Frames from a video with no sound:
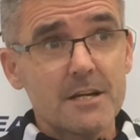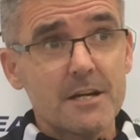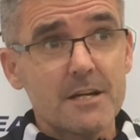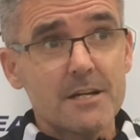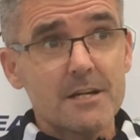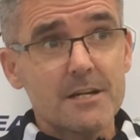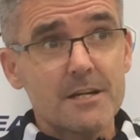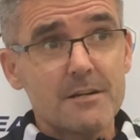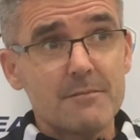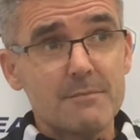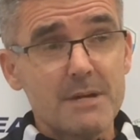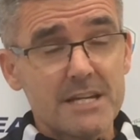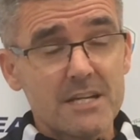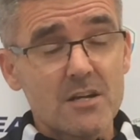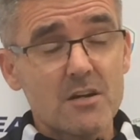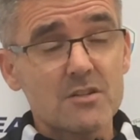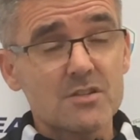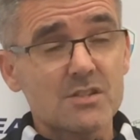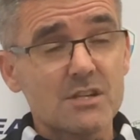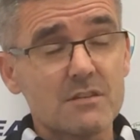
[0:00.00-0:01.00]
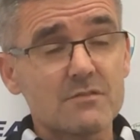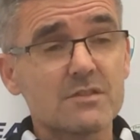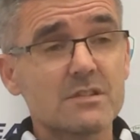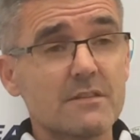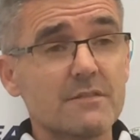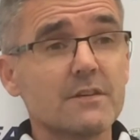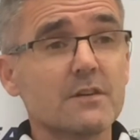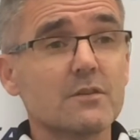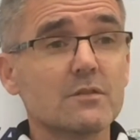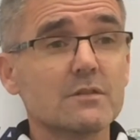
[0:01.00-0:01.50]
make ourselves
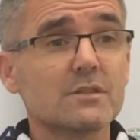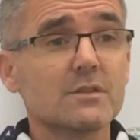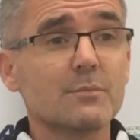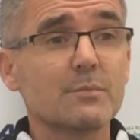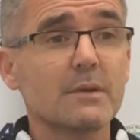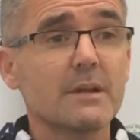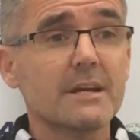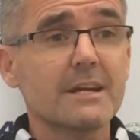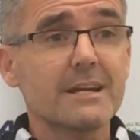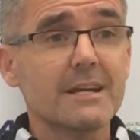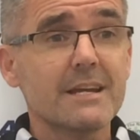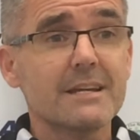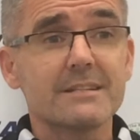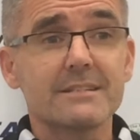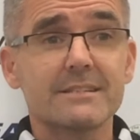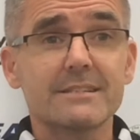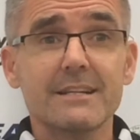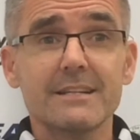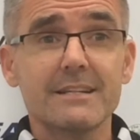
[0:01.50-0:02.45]
difficult to play against.